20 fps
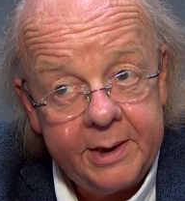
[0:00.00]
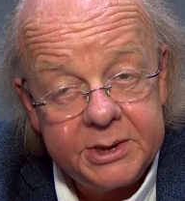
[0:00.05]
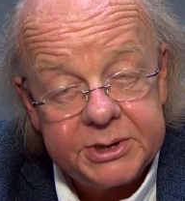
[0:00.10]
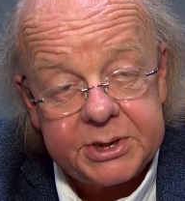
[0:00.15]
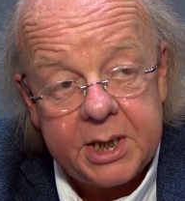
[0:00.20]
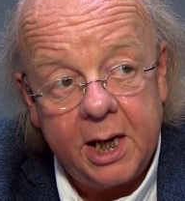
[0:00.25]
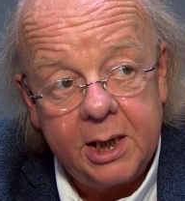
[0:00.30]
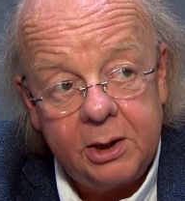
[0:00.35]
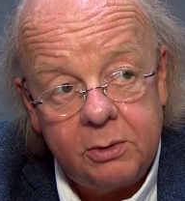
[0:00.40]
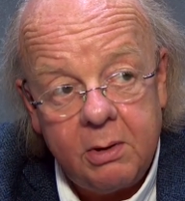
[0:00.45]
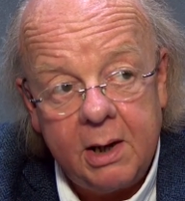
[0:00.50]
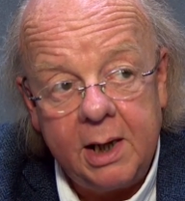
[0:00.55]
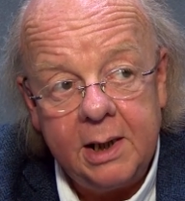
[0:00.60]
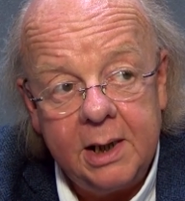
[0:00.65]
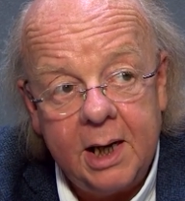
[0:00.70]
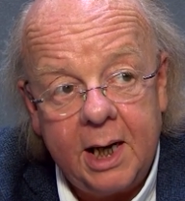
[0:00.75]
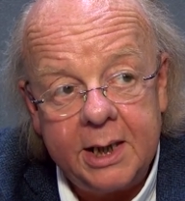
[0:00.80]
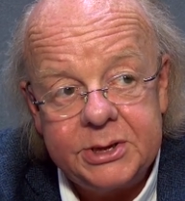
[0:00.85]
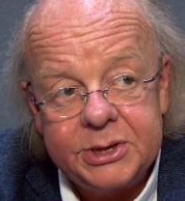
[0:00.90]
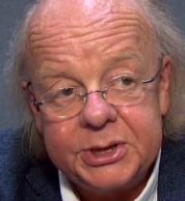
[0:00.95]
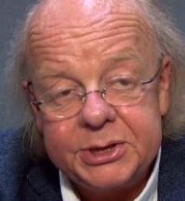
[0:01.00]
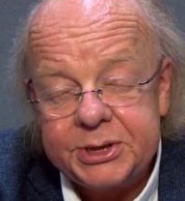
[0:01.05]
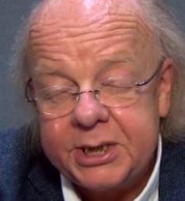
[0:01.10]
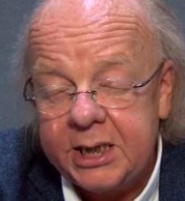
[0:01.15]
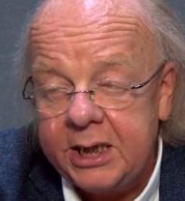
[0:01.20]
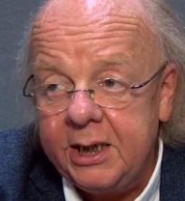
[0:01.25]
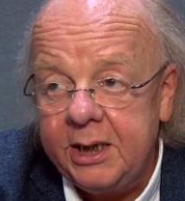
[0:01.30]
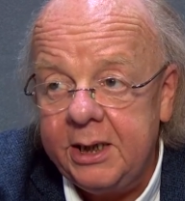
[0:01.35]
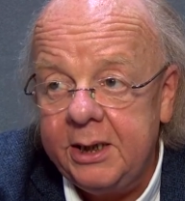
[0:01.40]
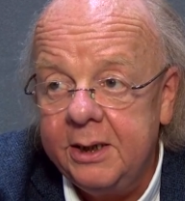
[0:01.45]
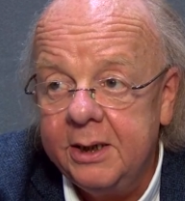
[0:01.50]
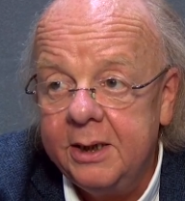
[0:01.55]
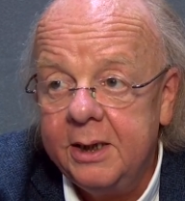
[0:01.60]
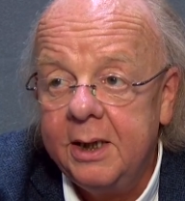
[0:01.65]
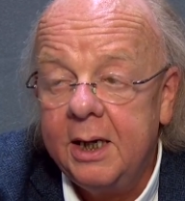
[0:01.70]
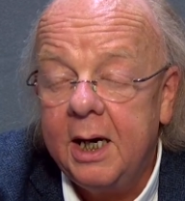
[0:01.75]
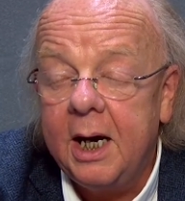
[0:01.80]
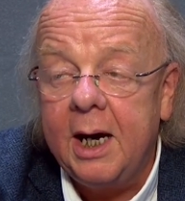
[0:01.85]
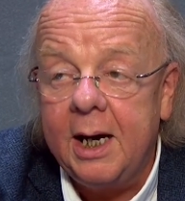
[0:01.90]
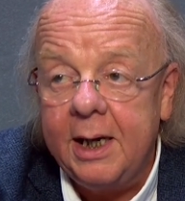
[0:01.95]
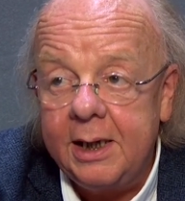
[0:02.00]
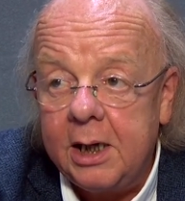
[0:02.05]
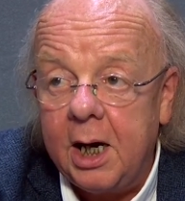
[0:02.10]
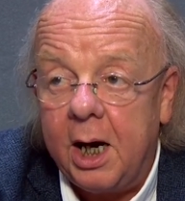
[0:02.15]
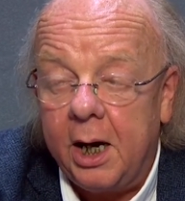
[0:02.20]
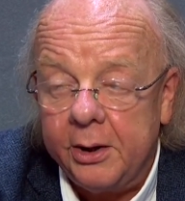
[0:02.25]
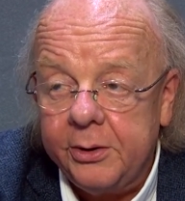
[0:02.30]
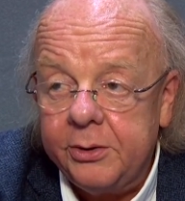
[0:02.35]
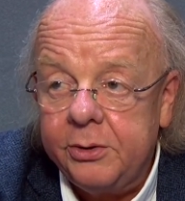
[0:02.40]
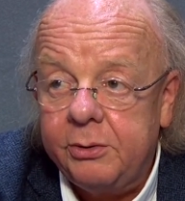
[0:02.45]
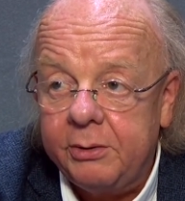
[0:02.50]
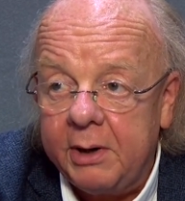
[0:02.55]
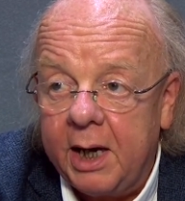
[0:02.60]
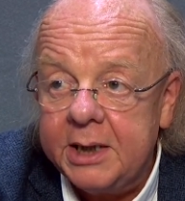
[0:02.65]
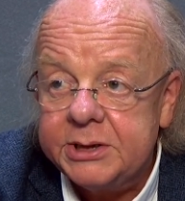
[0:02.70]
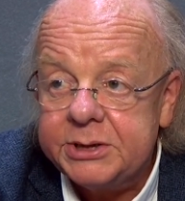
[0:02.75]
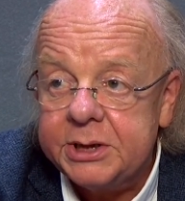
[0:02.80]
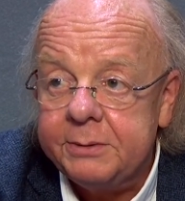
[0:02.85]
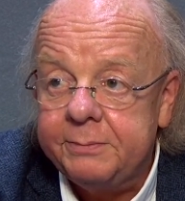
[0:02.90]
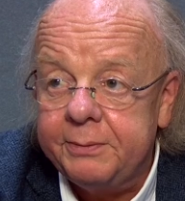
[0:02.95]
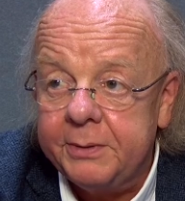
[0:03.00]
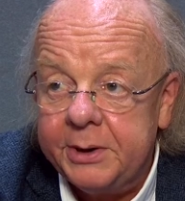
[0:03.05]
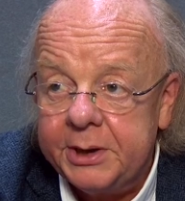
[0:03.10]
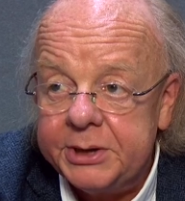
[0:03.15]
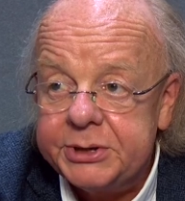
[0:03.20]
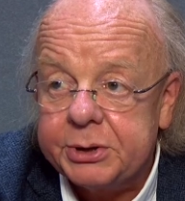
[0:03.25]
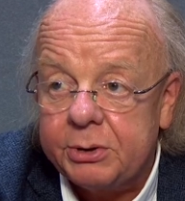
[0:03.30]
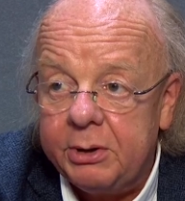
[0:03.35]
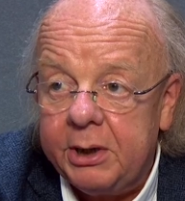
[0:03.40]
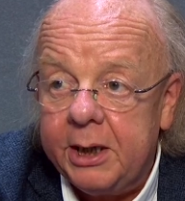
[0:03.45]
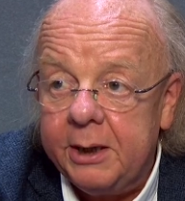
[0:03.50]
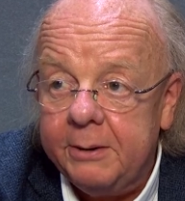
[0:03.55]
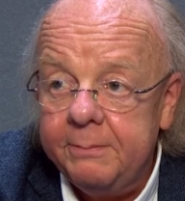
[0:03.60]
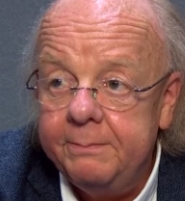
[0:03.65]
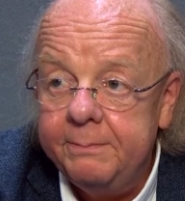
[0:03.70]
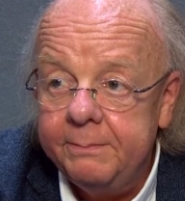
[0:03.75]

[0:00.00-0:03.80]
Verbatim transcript: So I'd quite like to see Highgarden created for the screen.